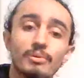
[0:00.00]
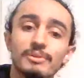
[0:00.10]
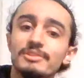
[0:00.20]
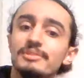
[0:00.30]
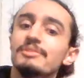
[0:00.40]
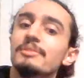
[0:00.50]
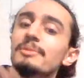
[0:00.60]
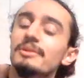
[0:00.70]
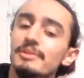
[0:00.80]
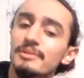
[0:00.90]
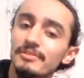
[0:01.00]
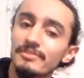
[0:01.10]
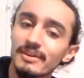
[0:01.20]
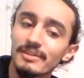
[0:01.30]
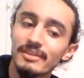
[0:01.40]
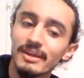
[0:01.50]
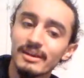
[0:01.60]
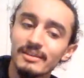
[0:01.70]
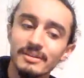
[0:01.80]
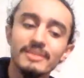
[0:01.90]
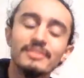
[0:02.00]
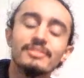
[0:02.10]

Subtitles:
once I was able to clarify that,